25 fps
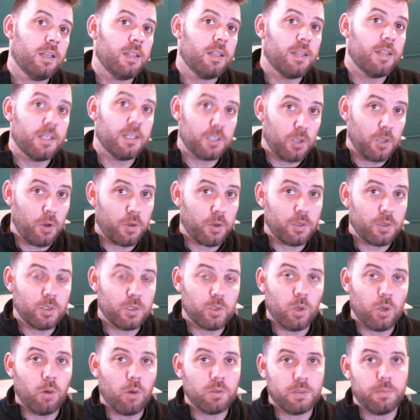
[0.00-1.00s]
There's a lot of
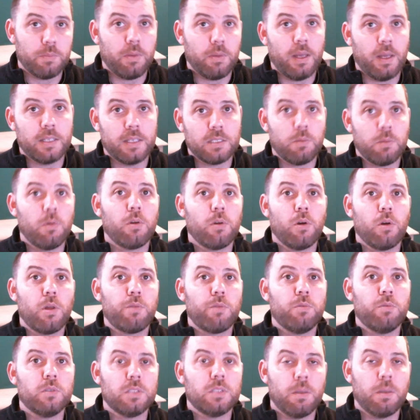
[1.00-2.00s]
controls in place. I want to go
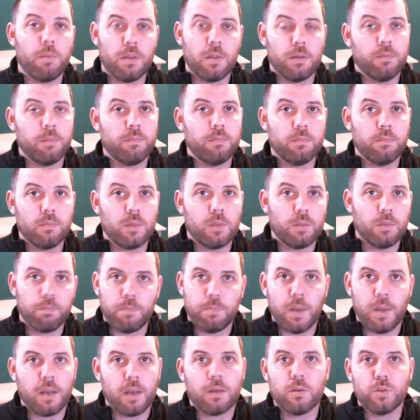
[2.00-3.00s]
through some of the
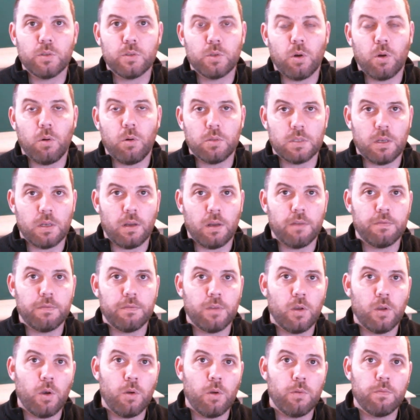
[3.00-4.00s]
better controls that I've
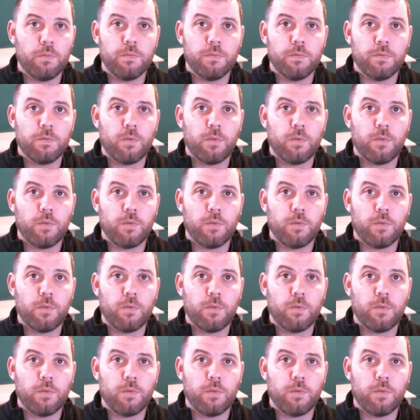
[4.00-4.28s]
heard